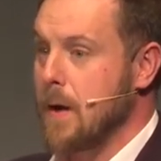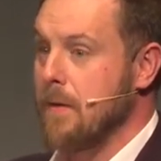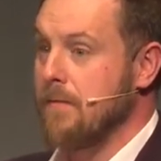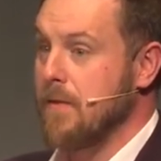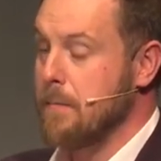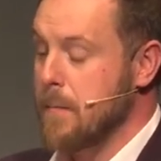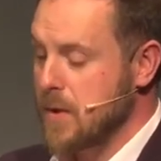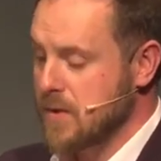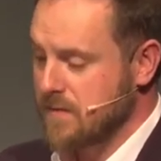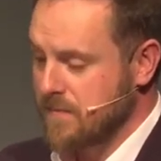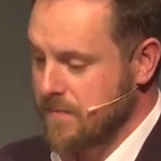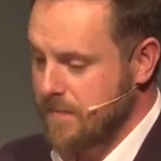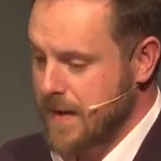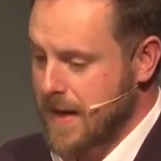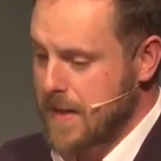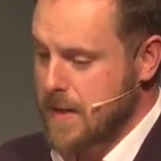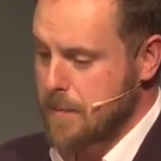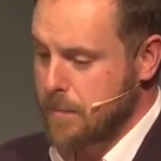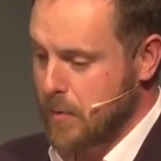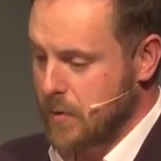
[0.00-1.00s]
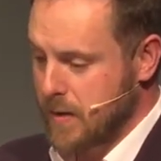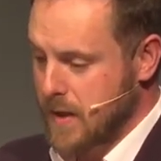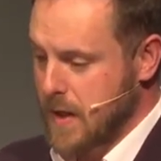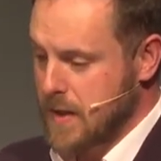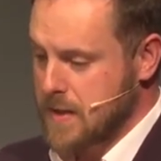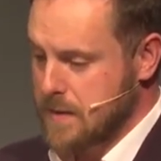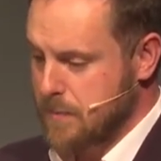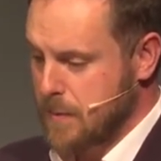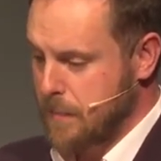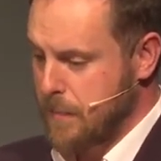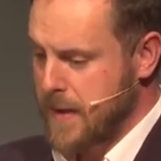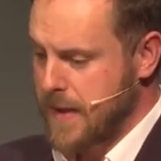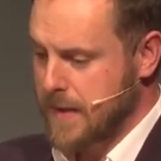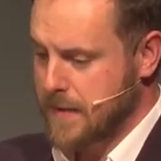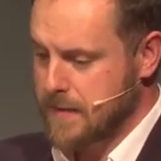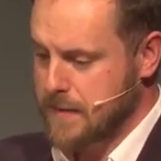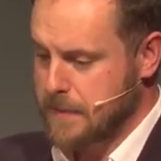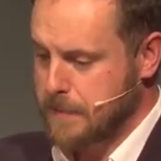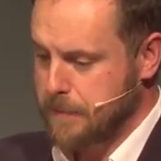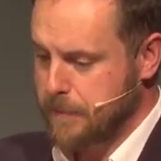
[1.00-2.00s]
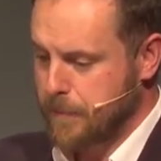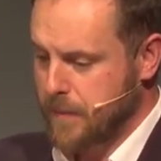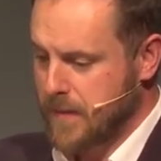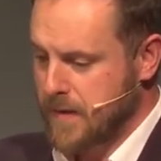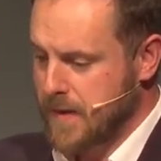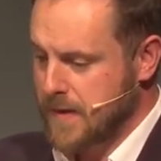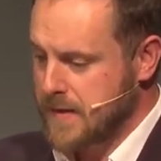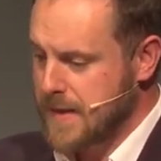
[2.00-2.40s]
of the most valuable customer base. The